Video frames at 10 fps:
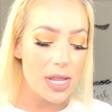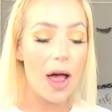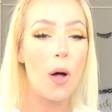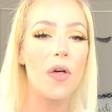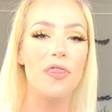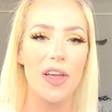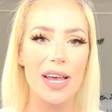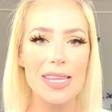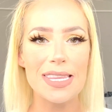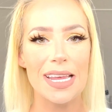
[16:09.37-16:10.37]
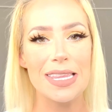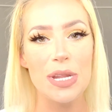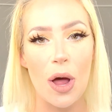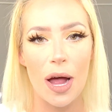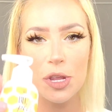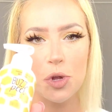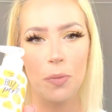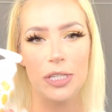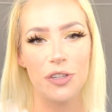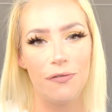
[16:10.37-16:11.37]
Now, this is not so
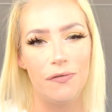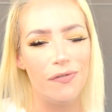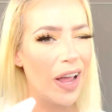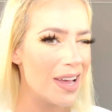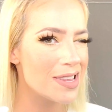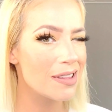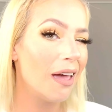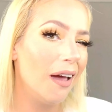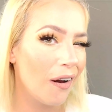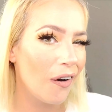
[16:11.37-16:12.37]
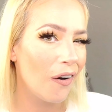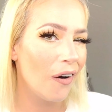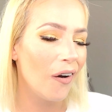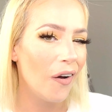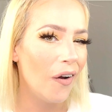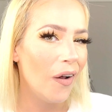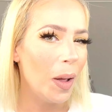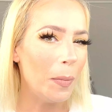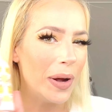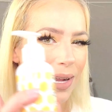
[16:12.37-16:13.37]
much face care,
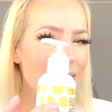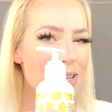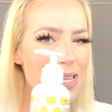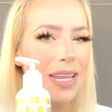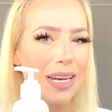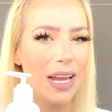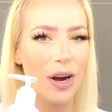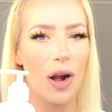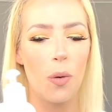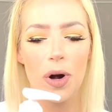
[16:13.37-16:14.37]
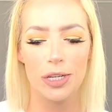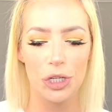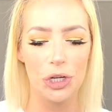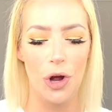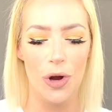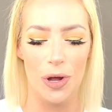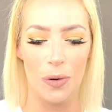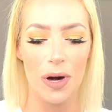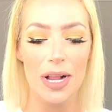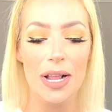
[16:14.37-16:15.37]
but it is skincare and I wanted to show
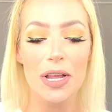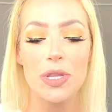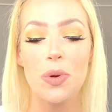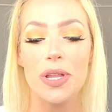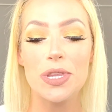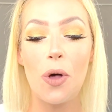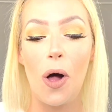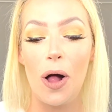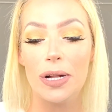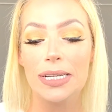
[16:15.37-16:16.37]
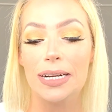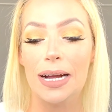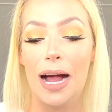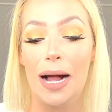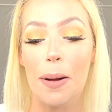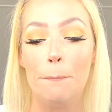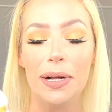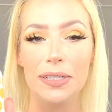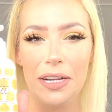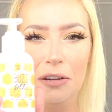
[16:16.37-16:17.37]
you. So it's called
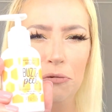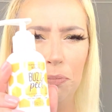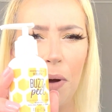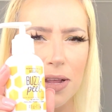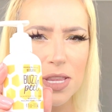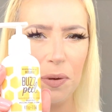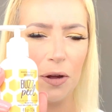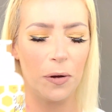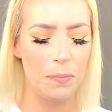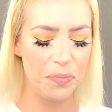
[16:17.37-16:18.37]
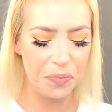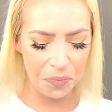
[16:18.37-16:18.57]
Believe Buzz Peel.